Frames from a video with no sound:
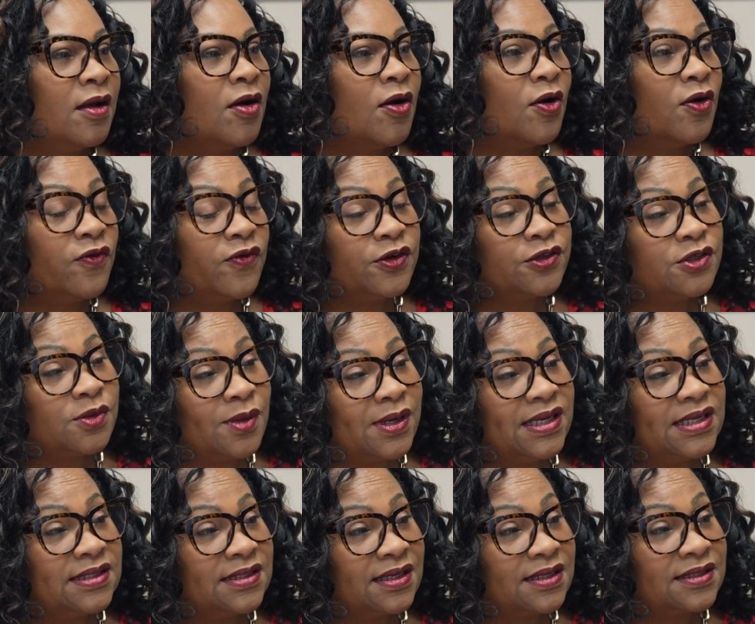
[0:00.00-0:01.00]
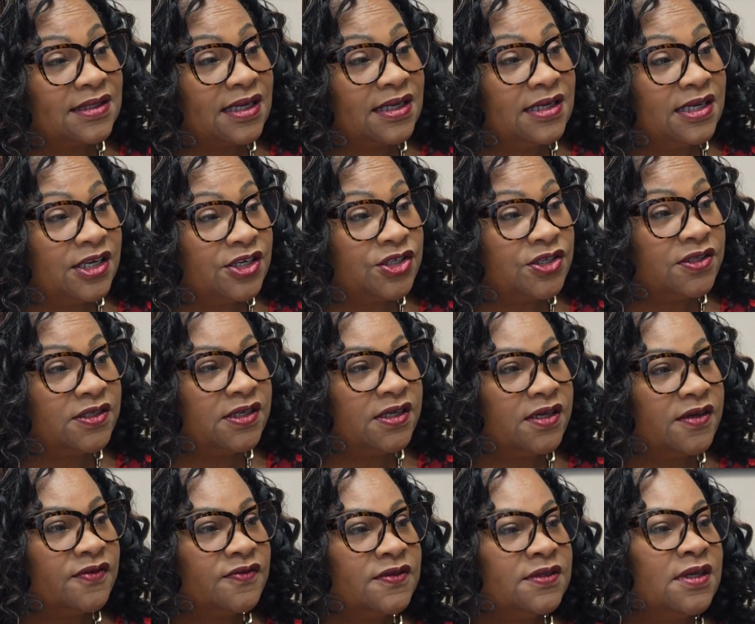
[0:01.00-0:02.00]
over 26
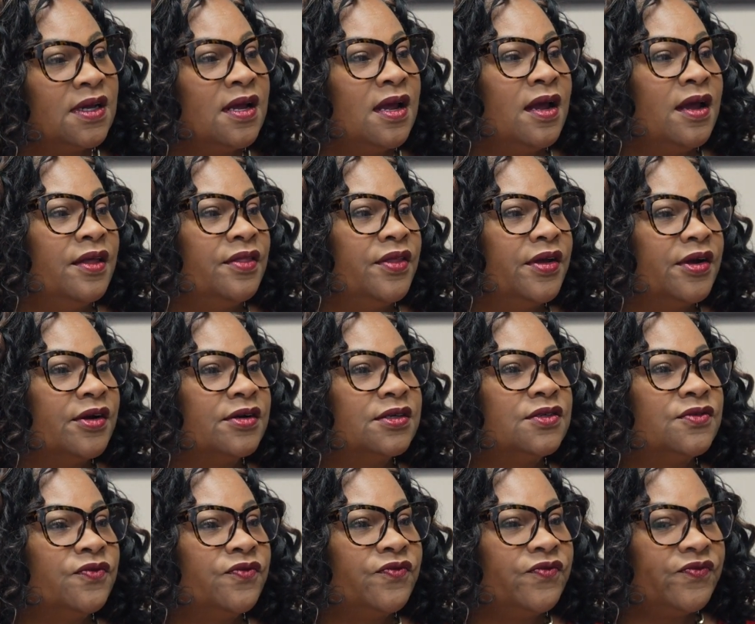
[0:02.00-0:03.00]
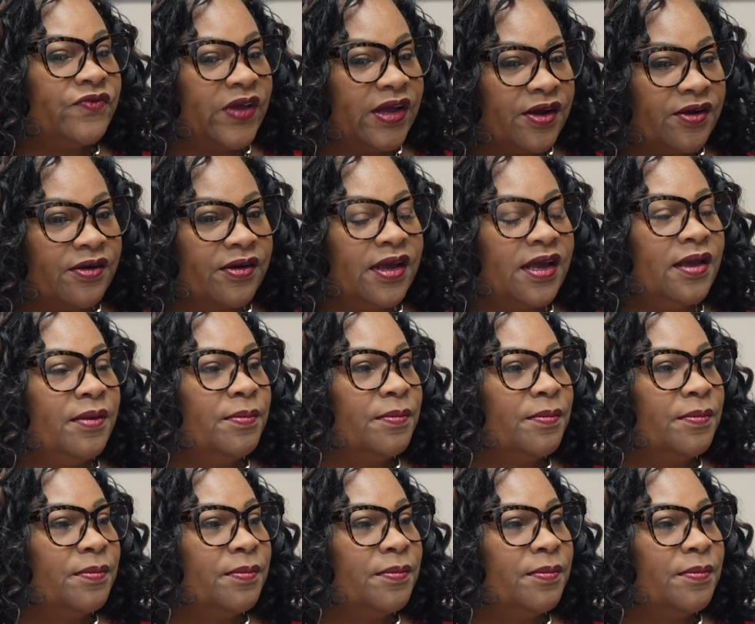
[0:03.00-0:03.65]
initiatives, there is very